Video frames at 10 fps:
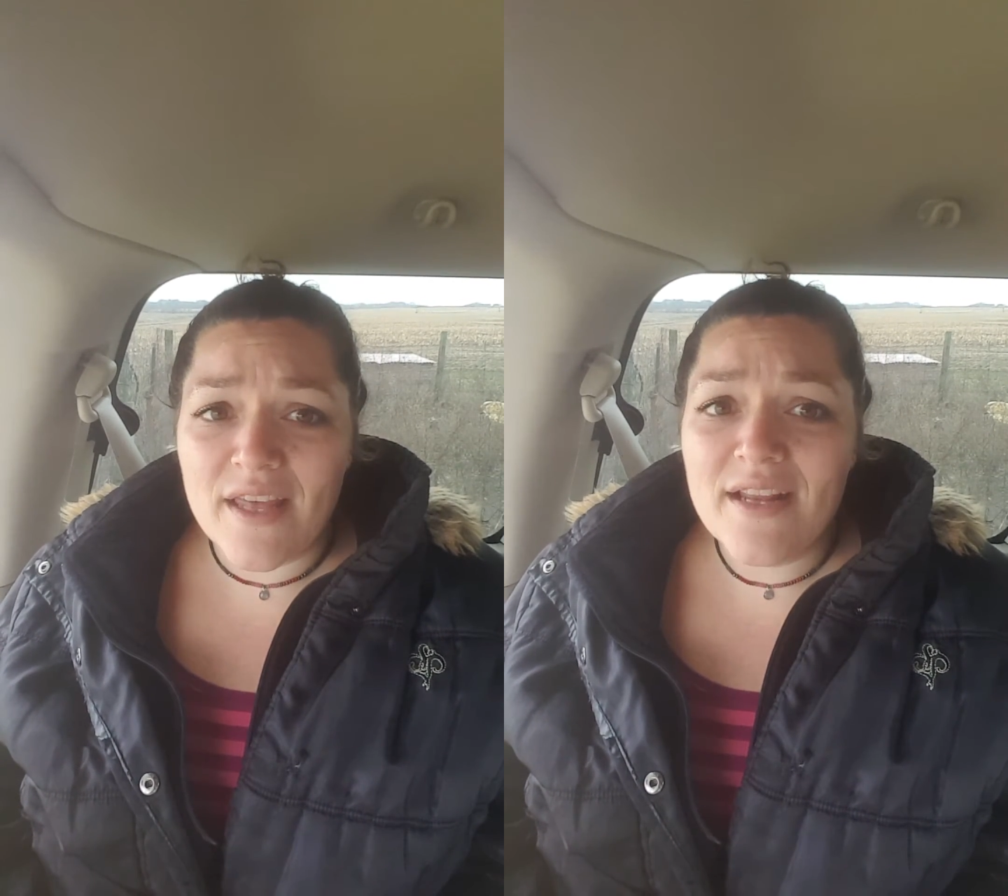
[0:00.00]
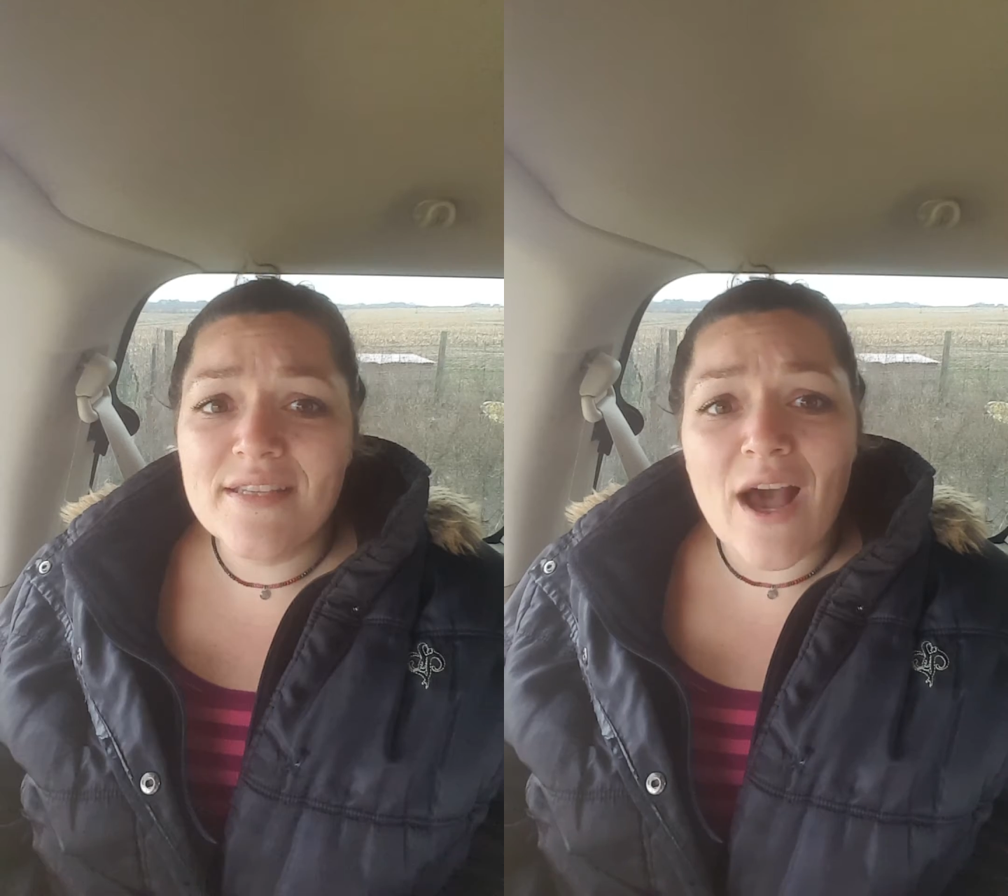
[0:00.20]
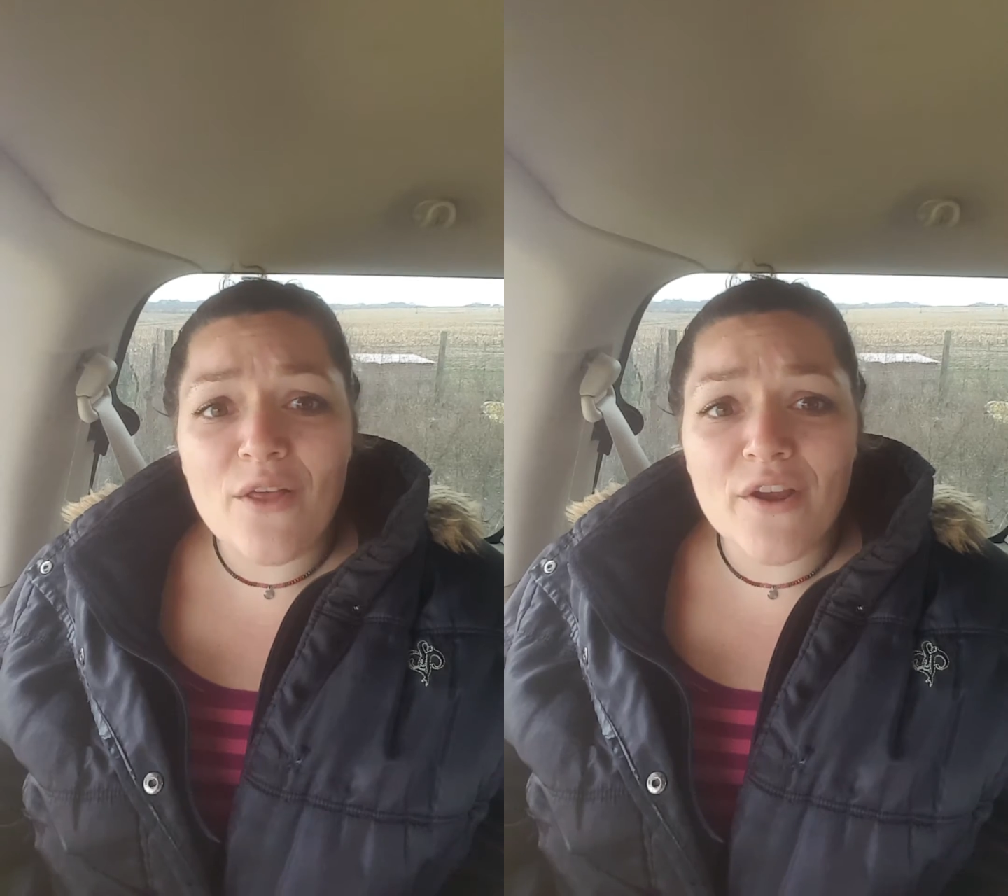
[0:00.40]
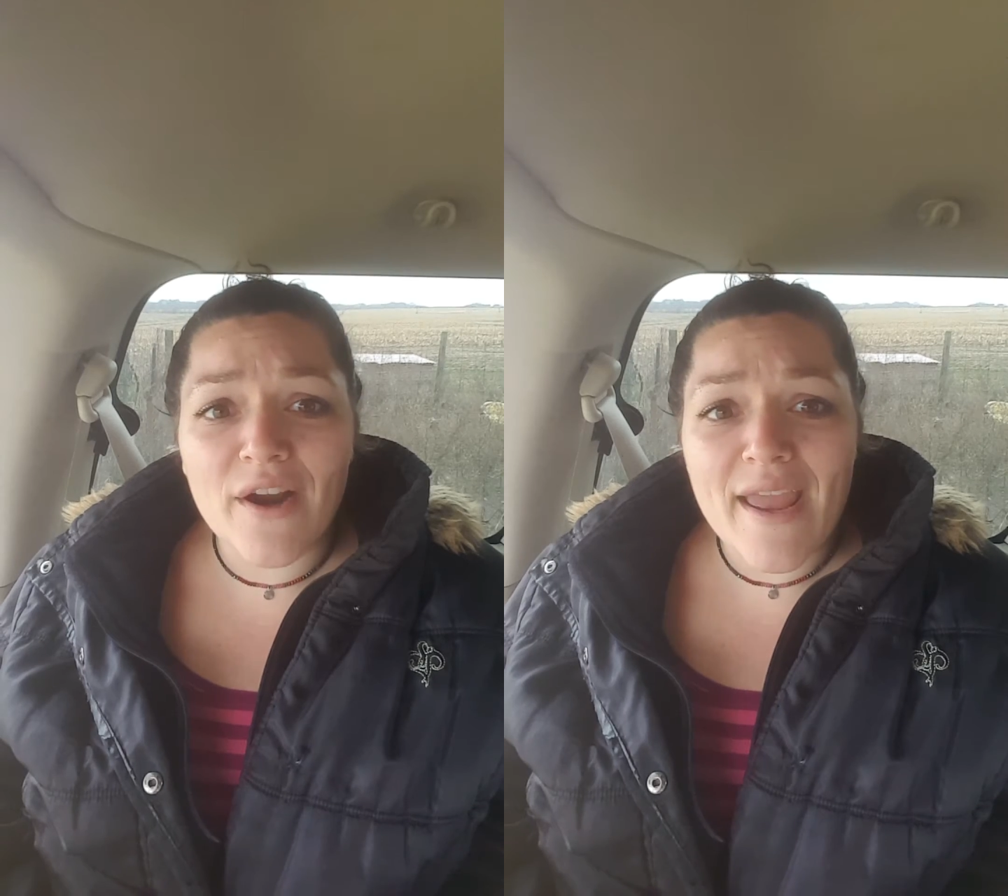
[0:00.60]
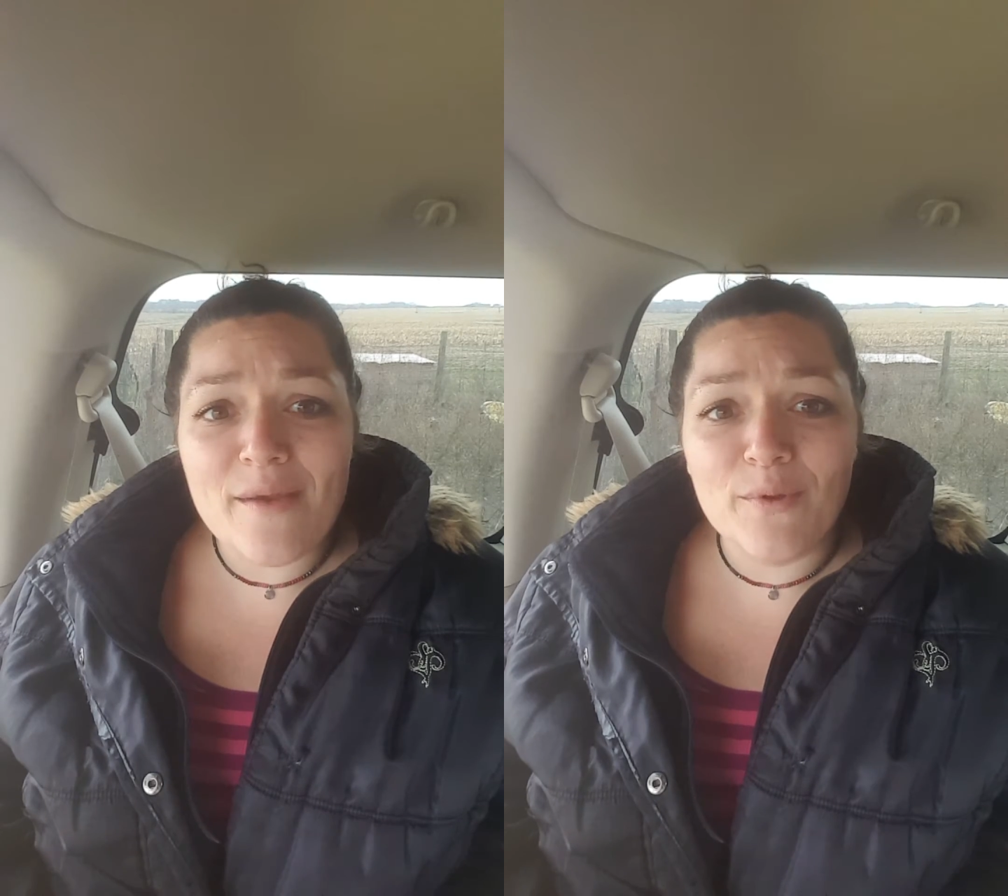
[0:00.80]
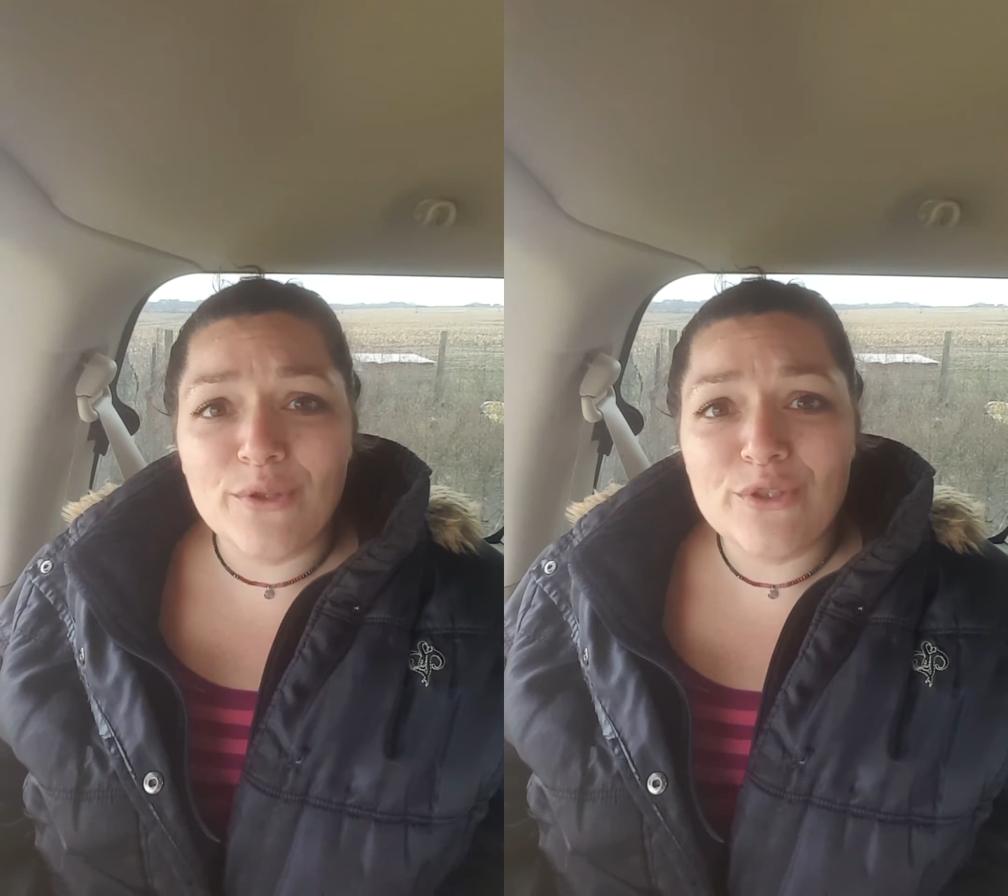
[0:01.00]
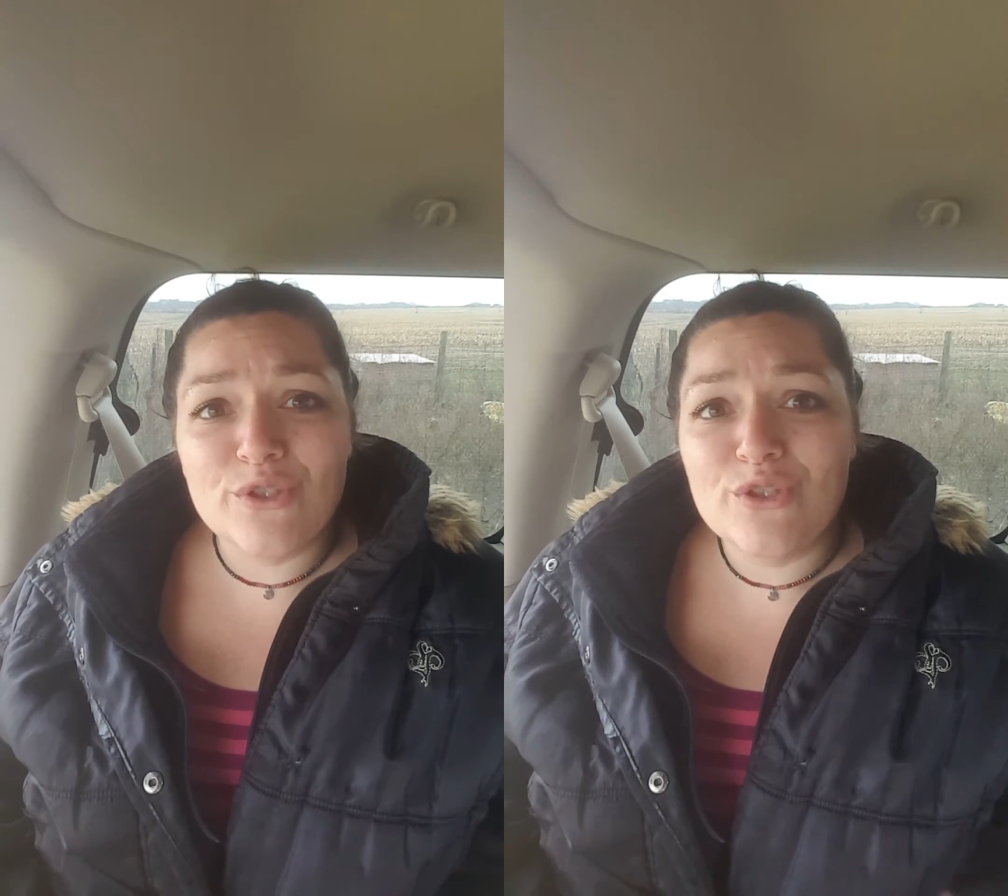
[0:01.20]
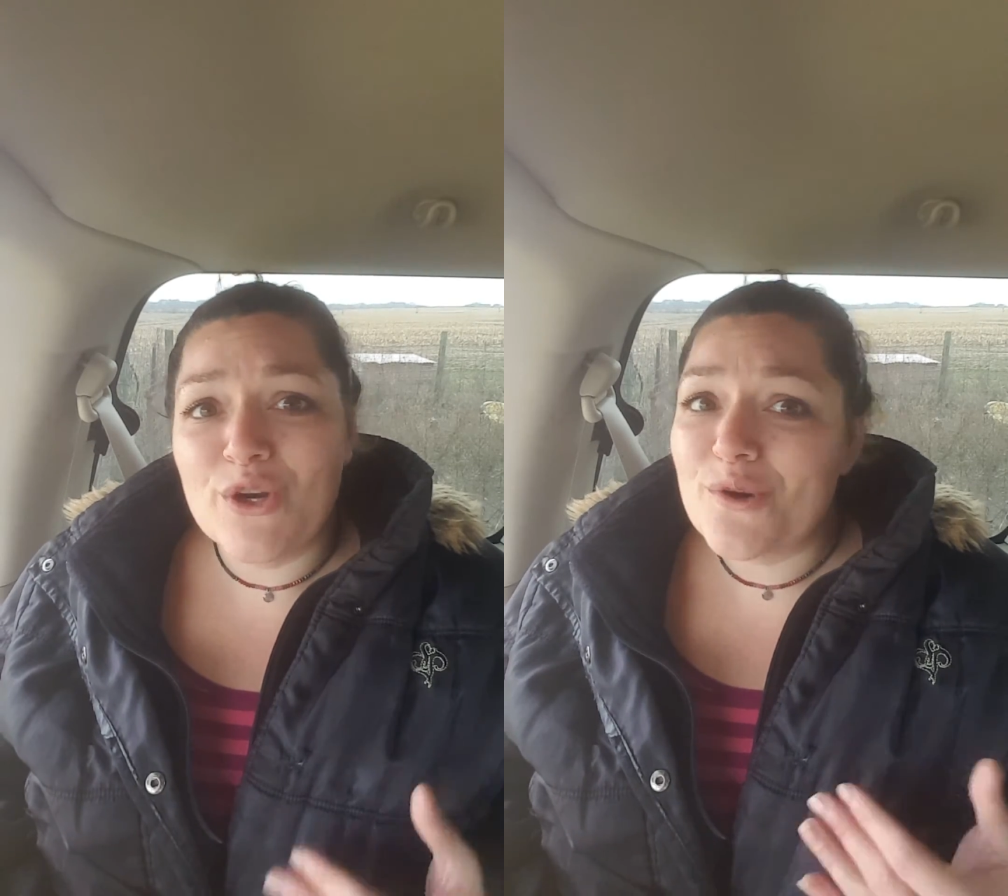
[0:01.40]
That is how they're able to
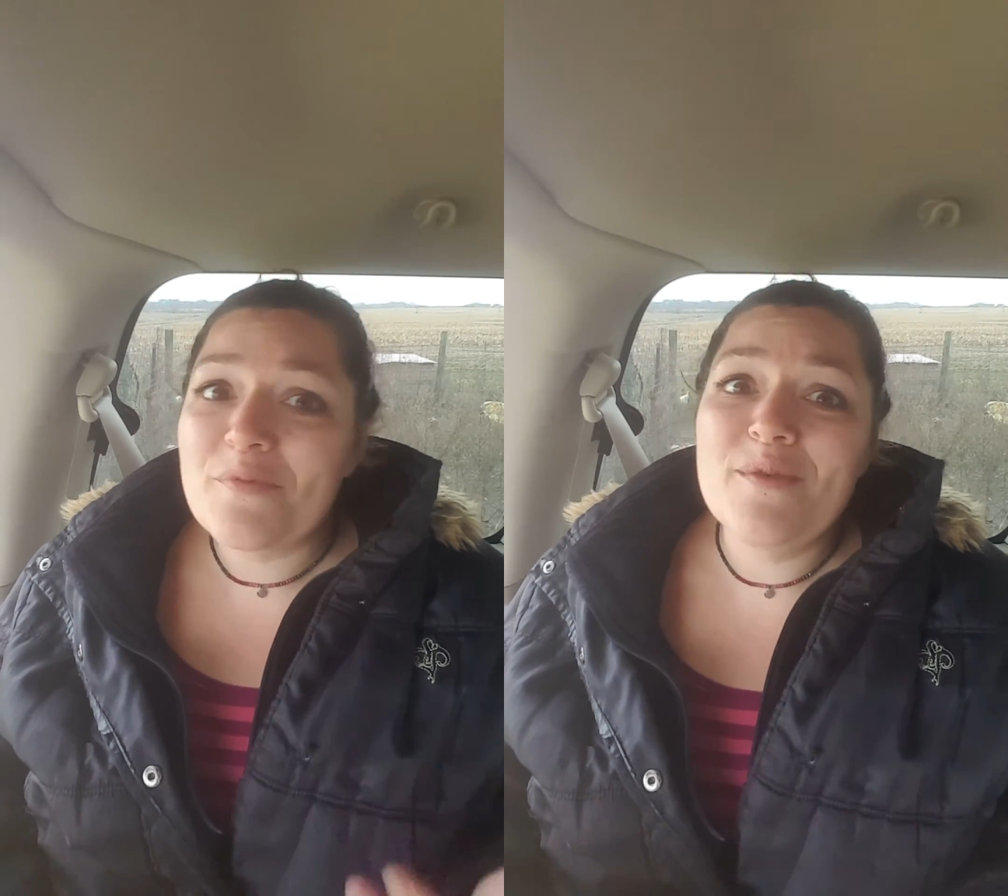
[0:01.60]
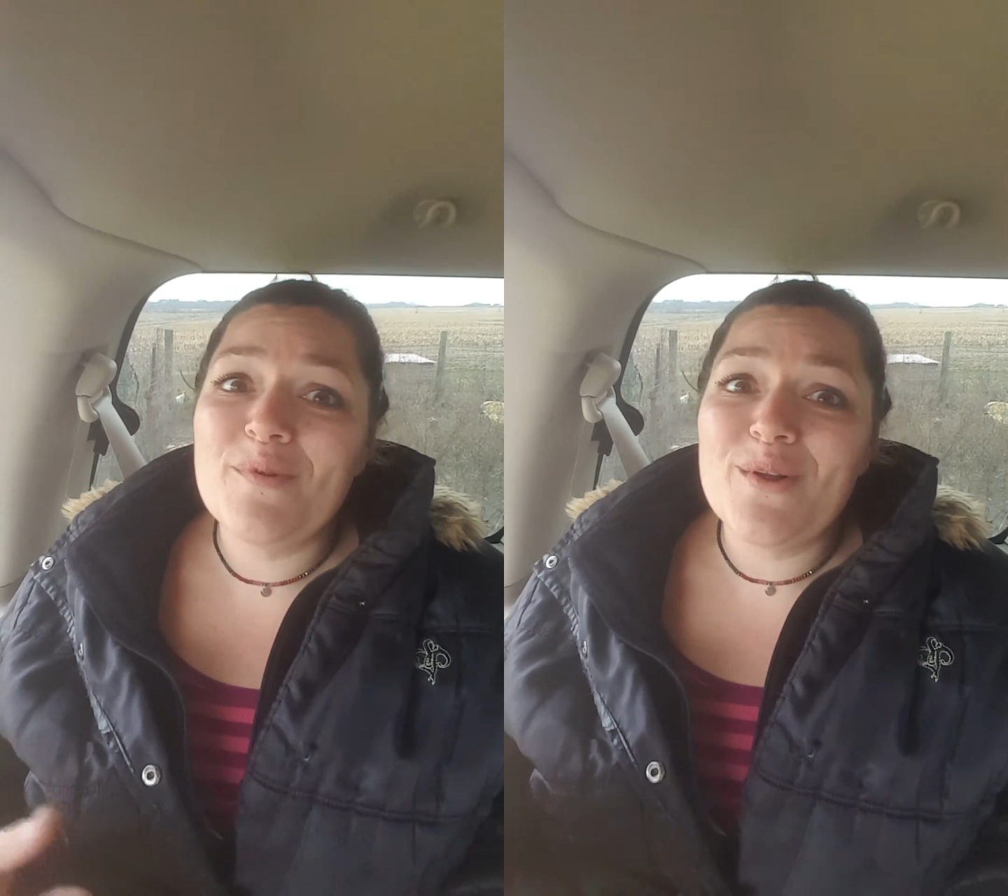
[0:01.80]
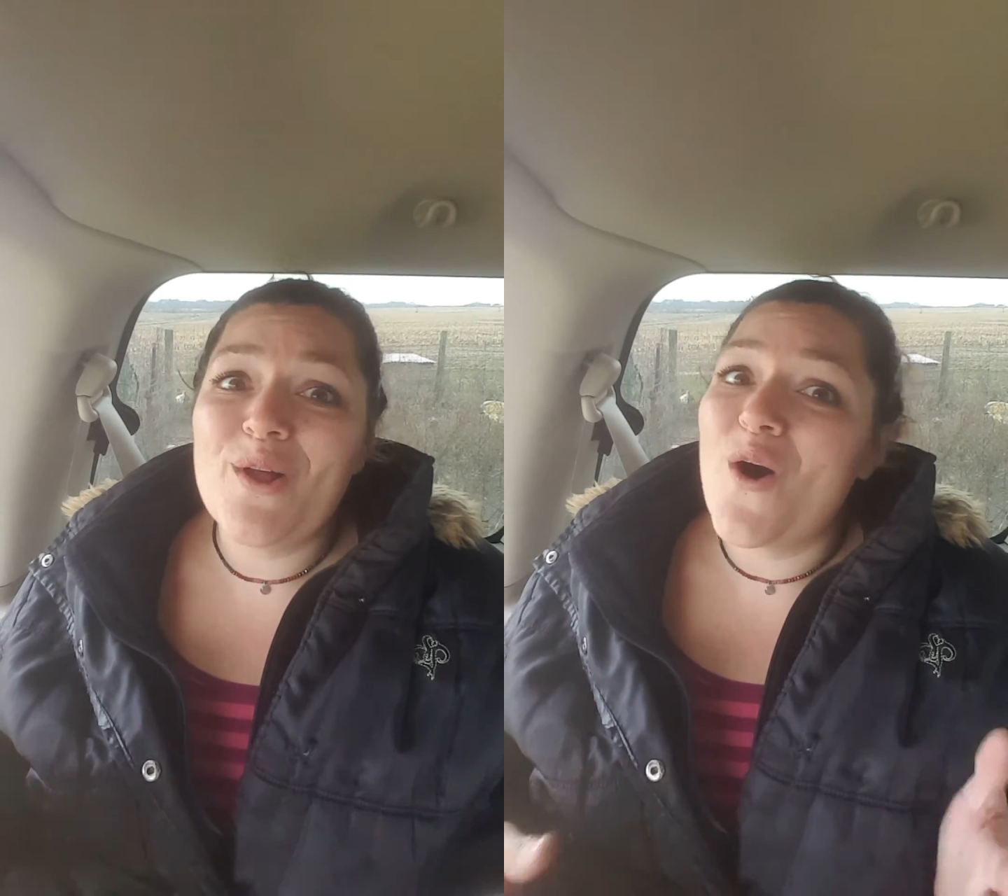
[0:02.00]
just hurt people